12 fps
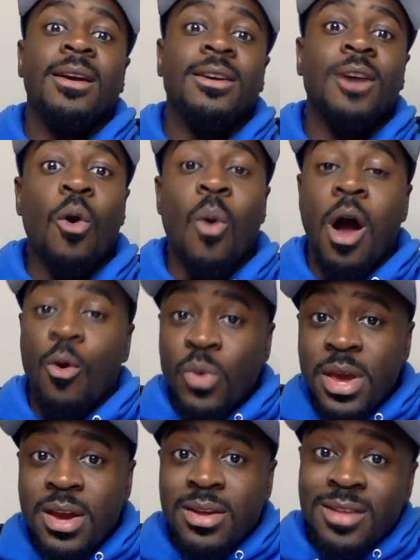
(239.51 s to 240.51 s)
Yo, are
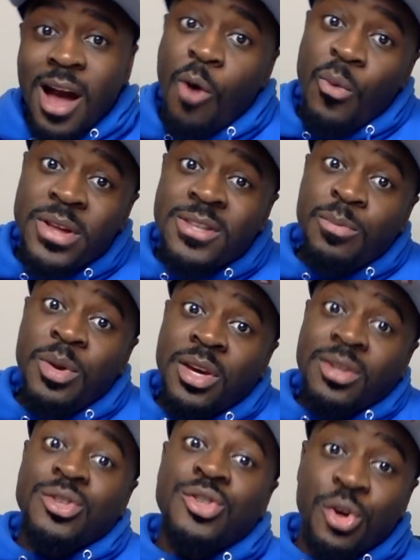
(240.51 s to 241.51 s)
we to be
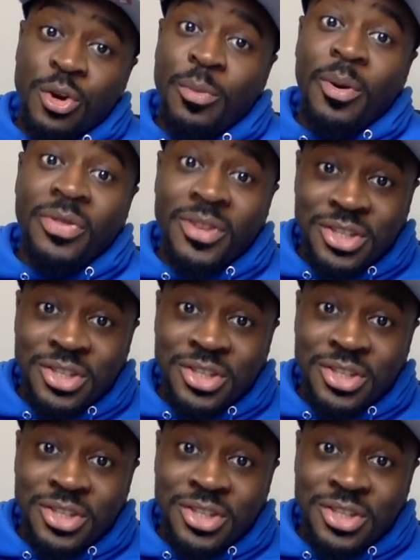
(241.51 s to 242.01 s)
concerned about the